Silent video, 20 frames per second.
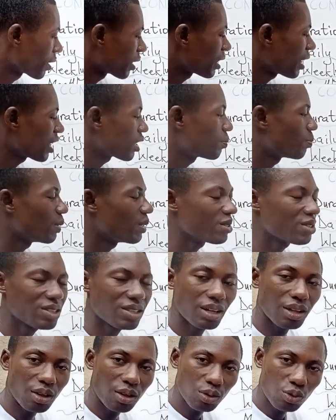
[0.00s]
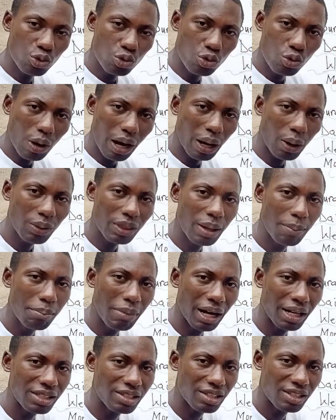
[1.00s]
That means throughout the
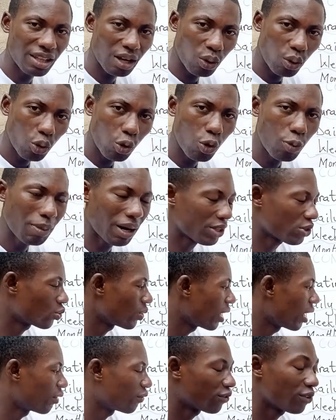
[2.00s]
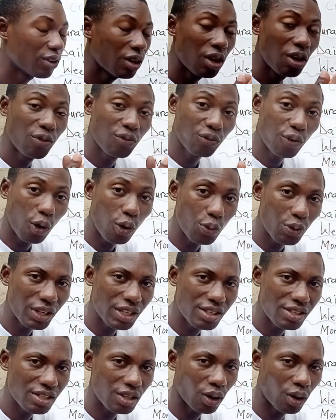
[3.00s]
month, the whole month, we have 4
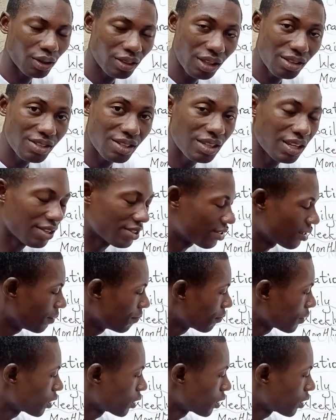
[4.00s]
weeks or 30 days.